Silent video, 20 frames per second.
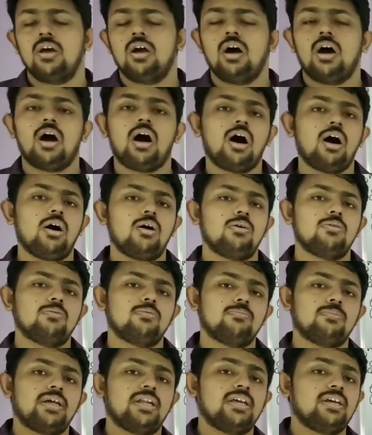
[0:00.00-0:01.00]

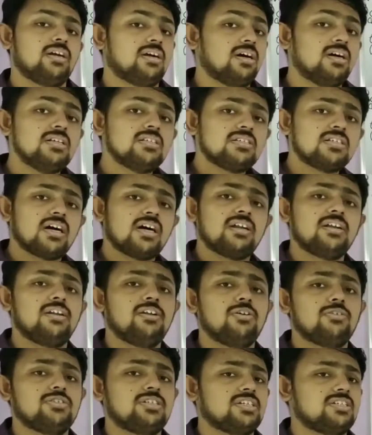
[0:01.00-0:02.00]
How many girls are
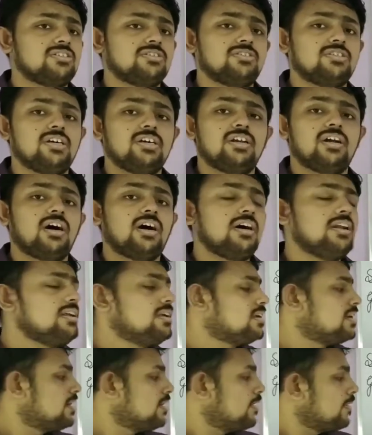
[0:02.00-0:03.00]
in your section? There
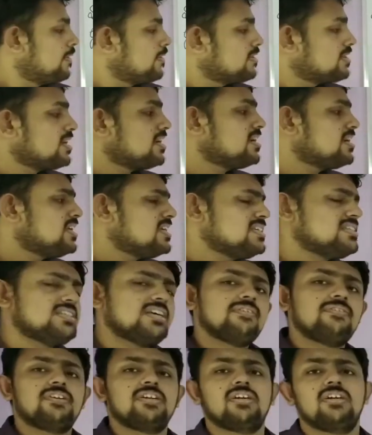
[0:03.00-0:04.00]
are
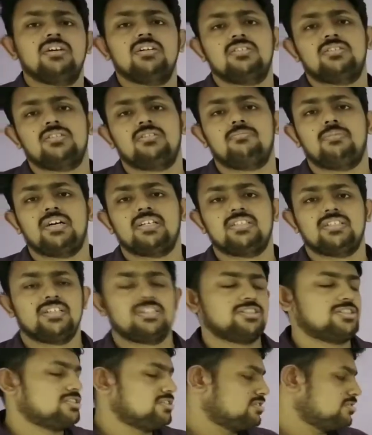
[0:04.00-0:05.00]
37 girls in my
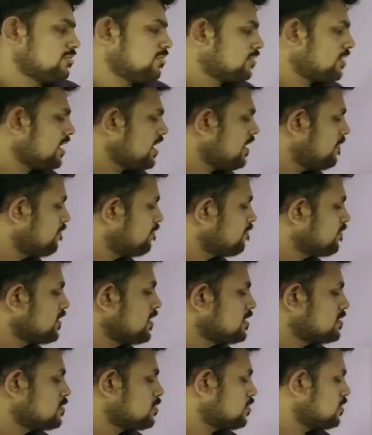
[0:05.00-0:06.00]
section. Okay,
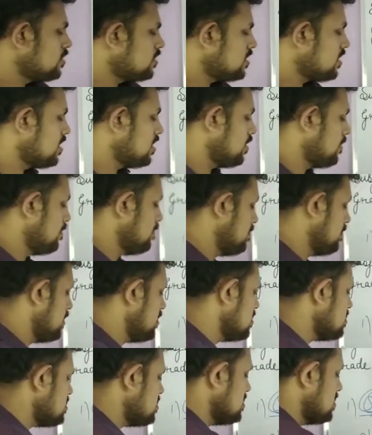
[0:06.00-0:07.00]
so the
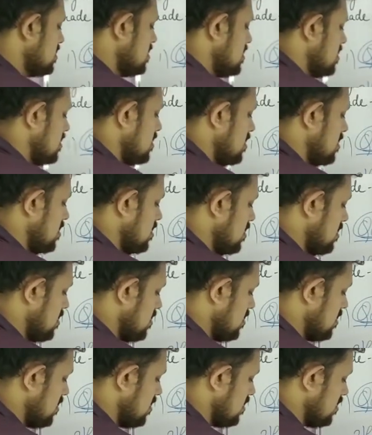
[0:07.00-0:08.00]
numbers,
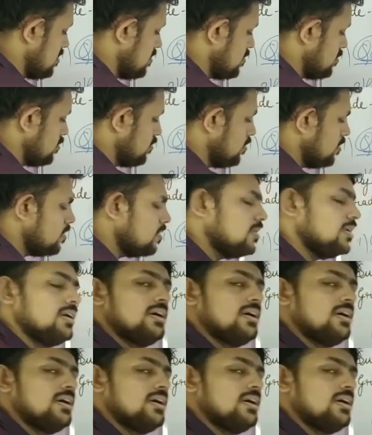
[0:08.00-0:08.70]
so